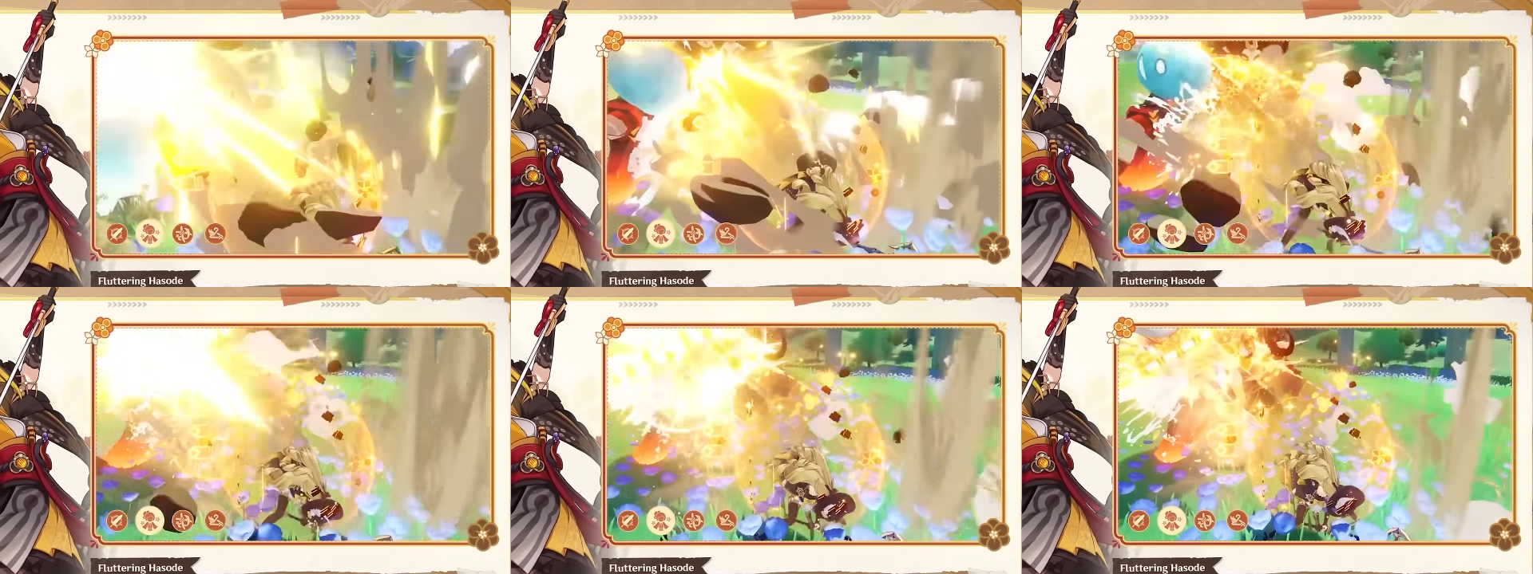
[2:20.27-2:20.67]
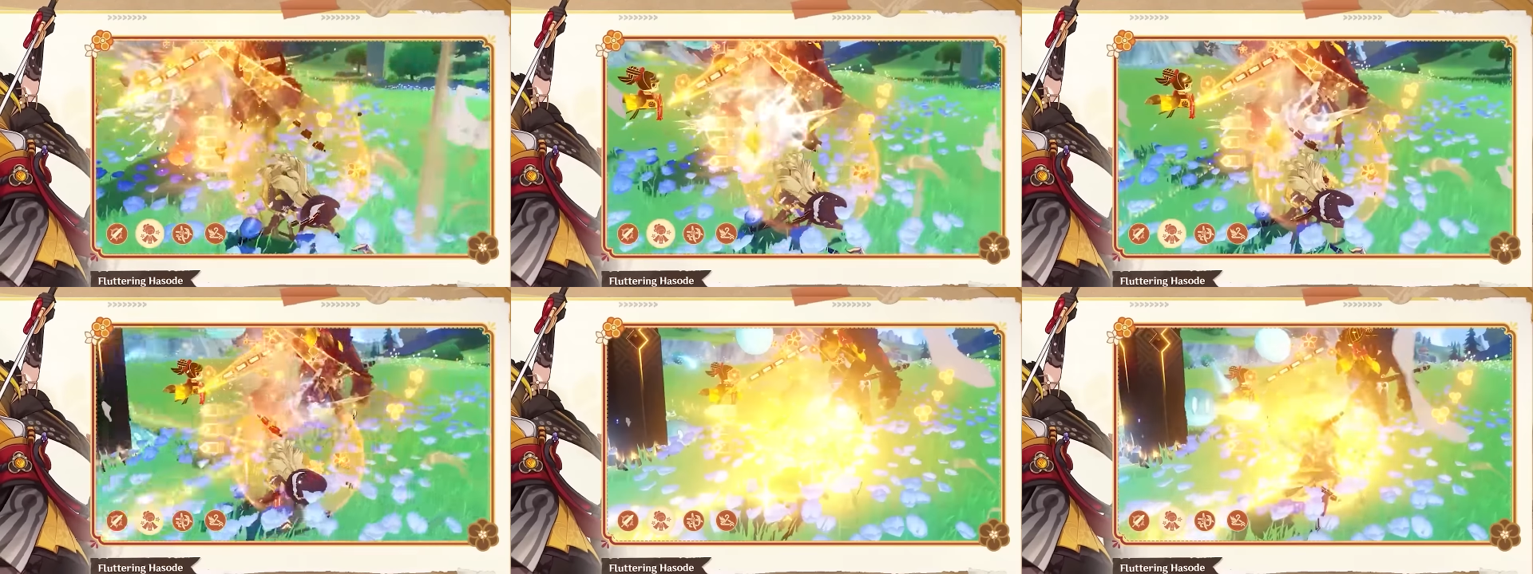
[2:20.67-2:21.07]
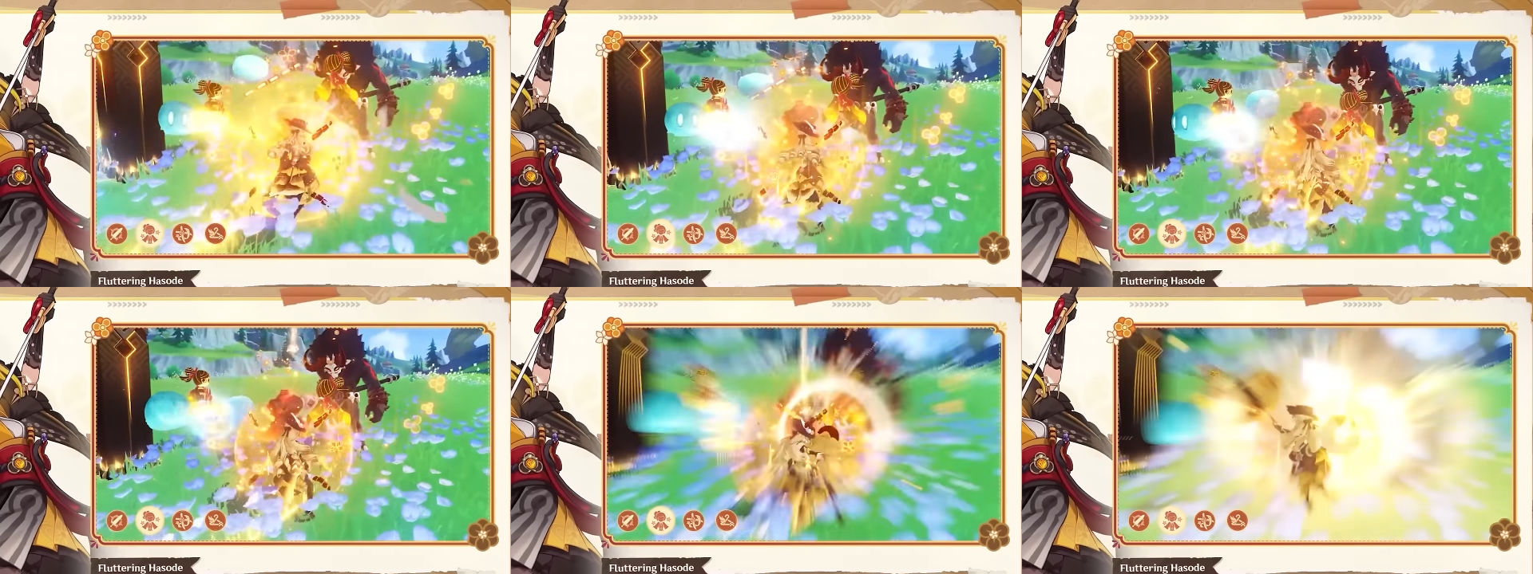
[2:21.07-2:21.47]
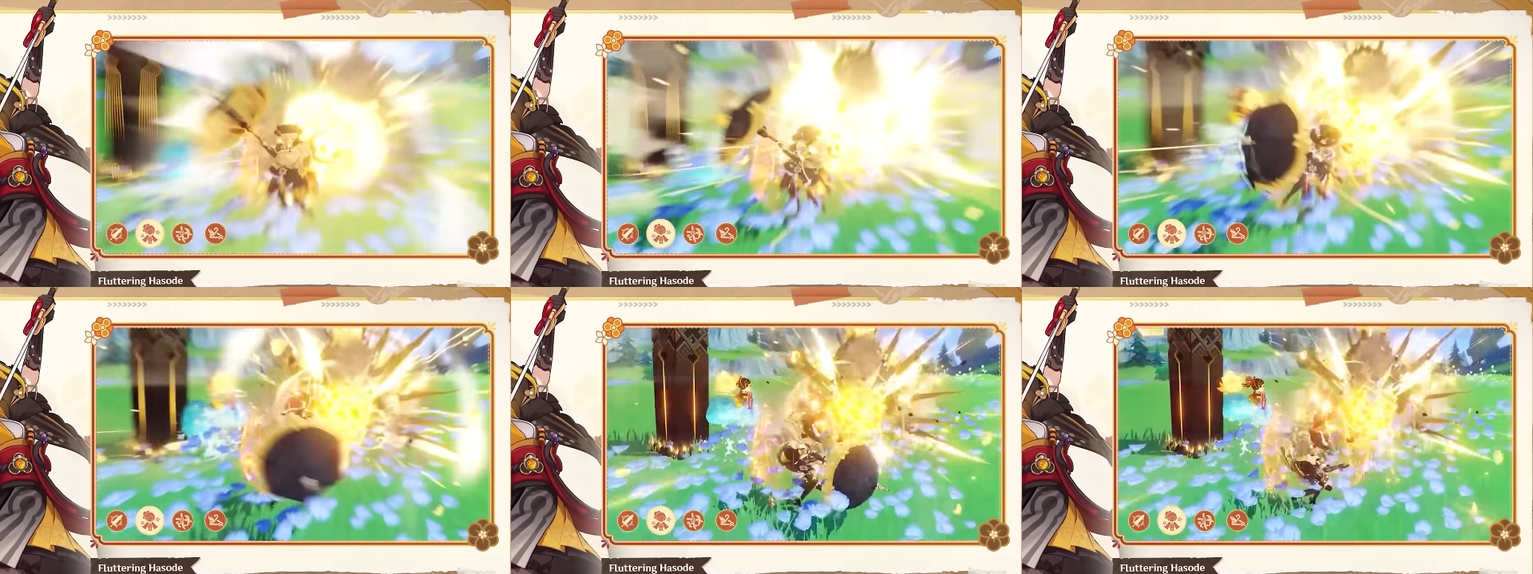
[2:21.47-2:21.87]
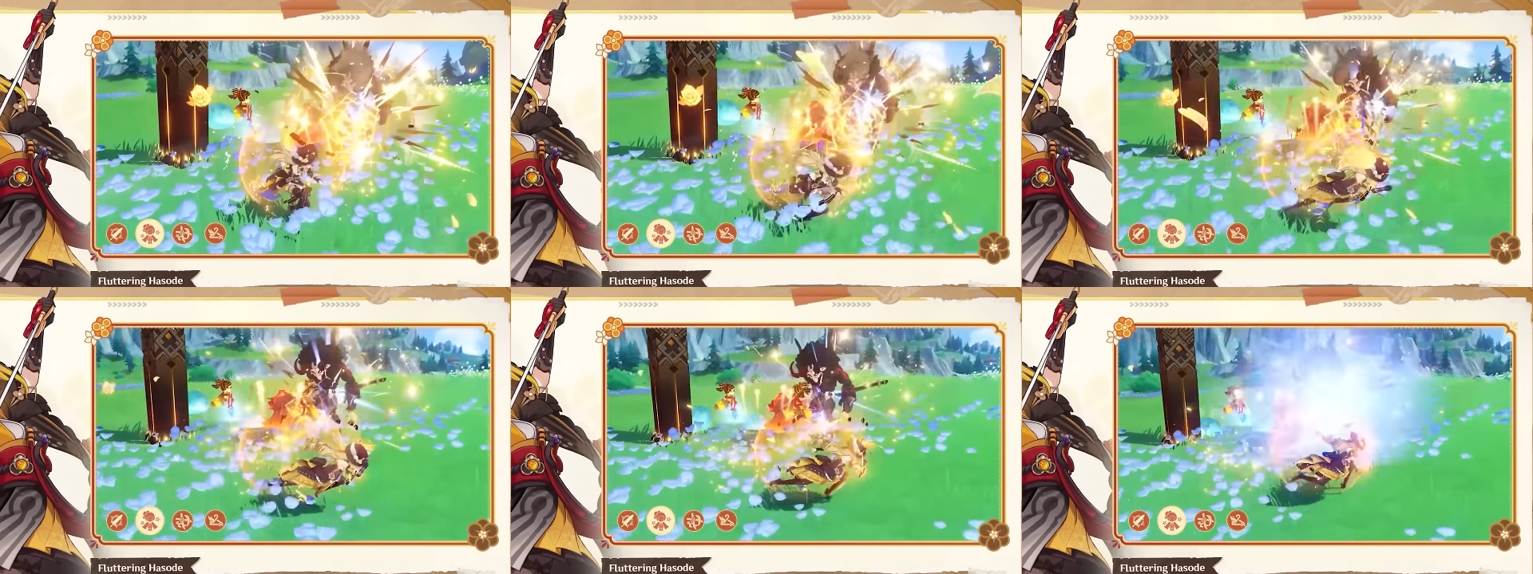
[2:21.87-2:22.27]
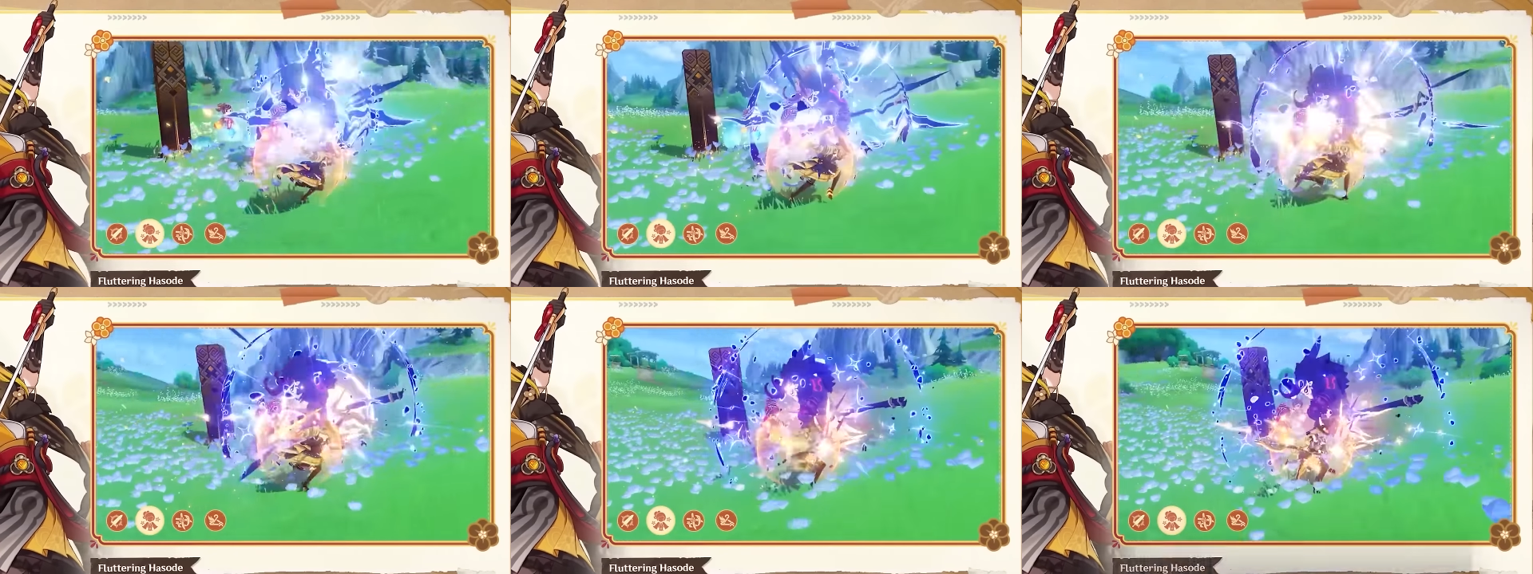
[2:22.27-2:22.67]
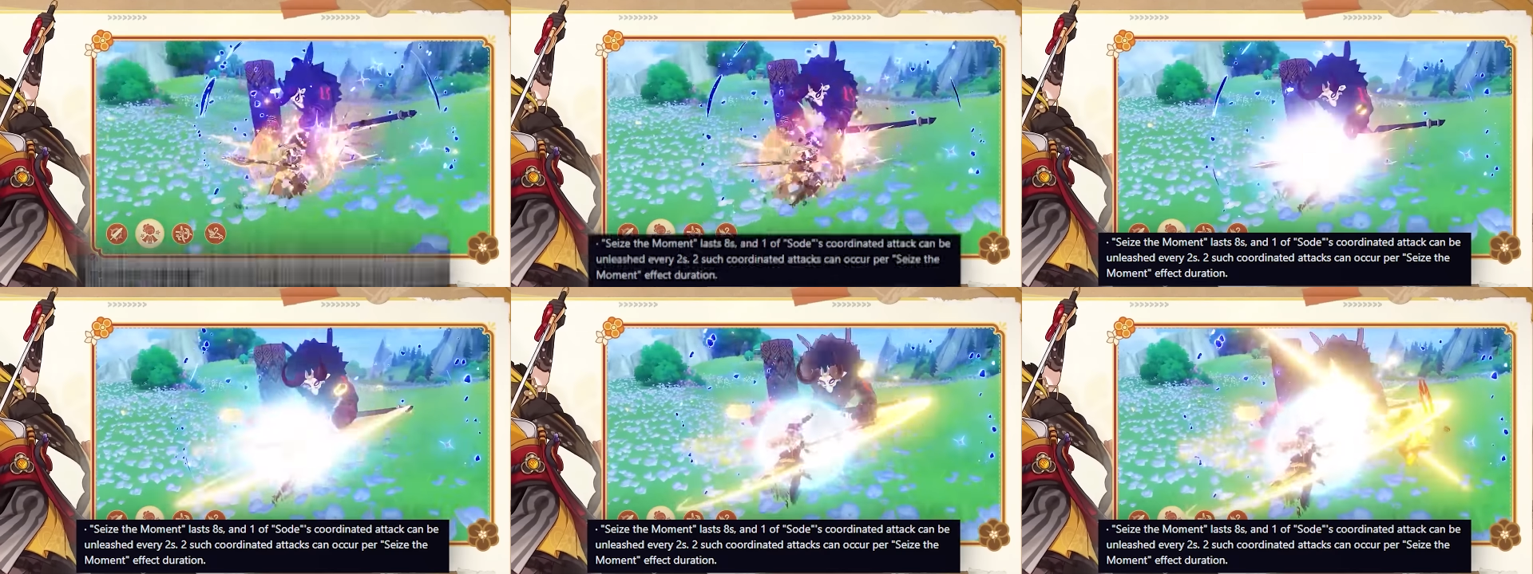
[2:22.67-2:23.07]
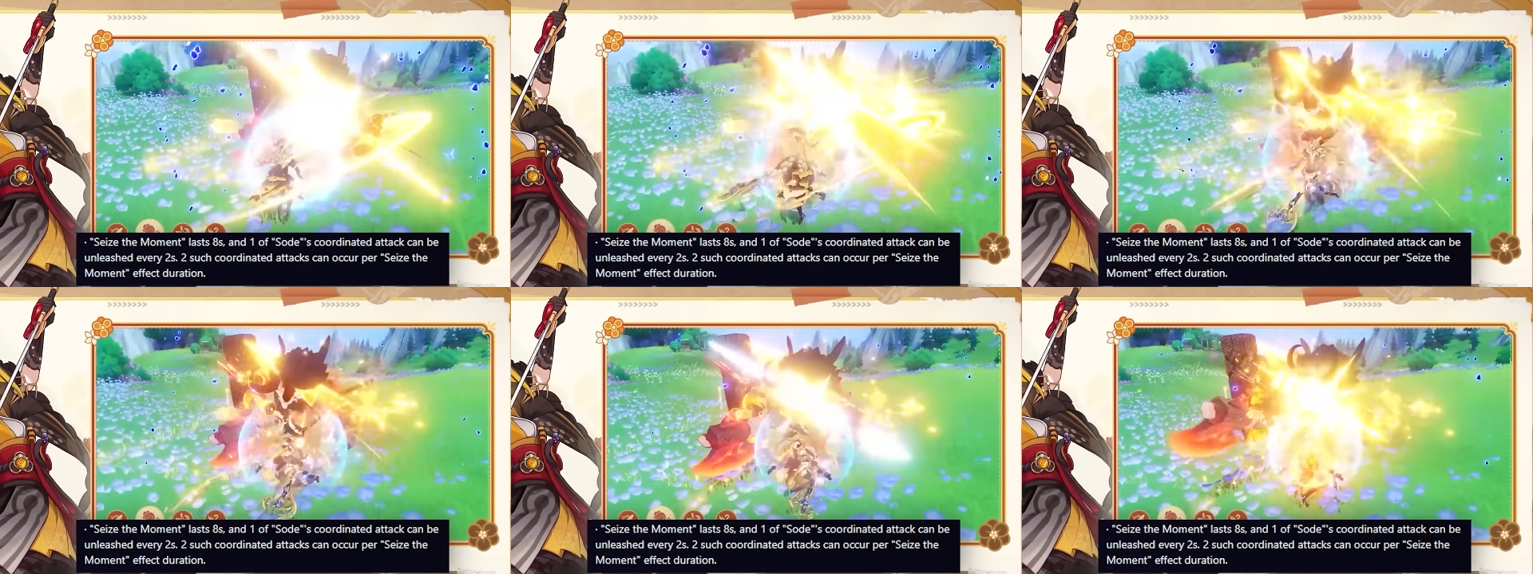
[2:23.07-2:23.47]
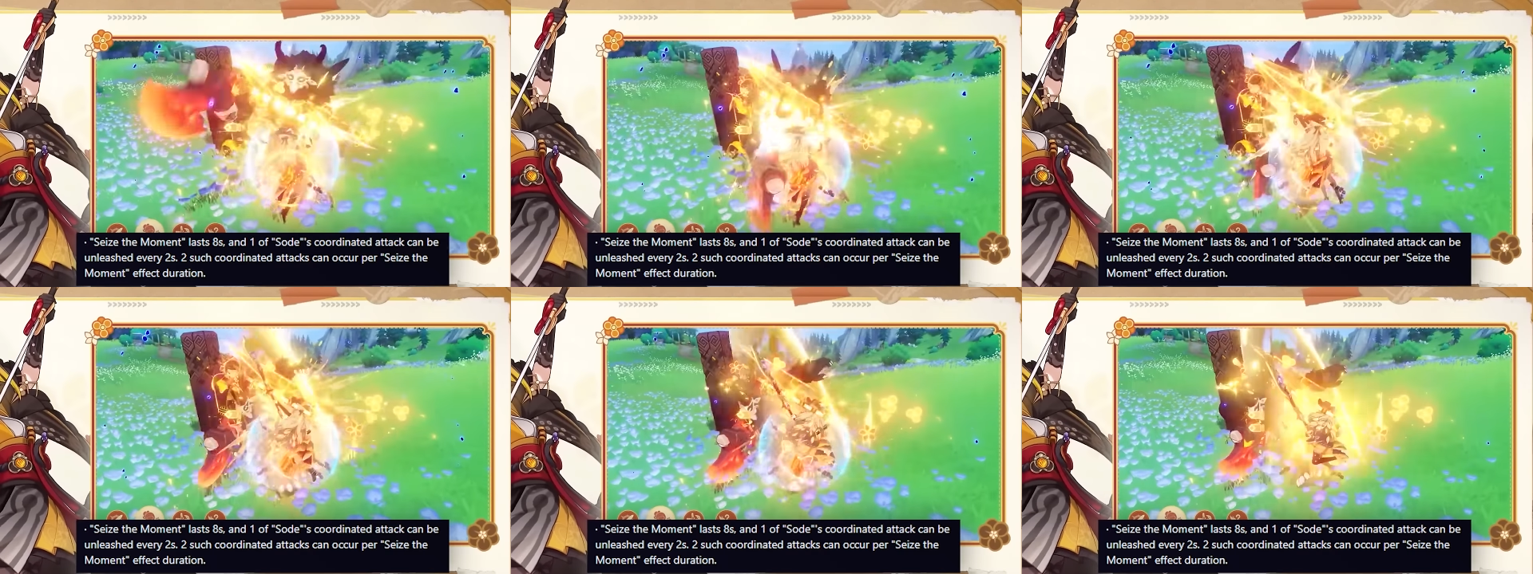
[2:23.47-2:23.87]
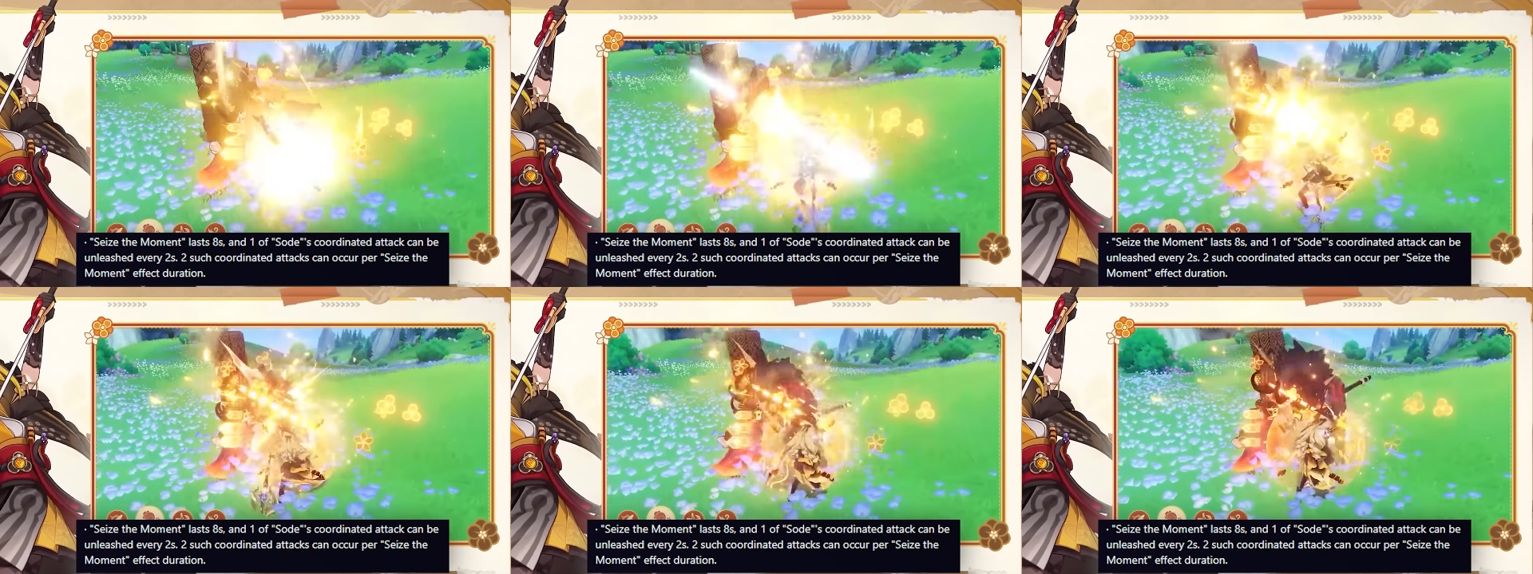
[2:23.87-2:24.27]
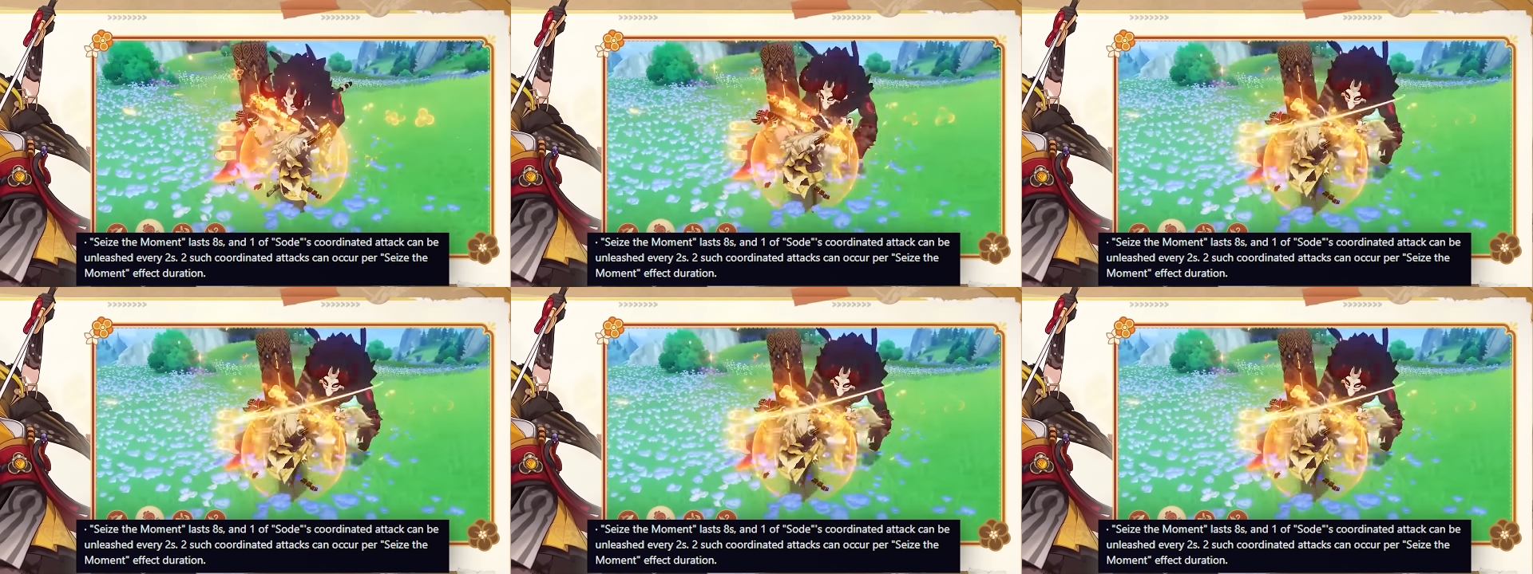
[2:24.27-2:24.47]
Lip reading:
[unreadable: no face in view]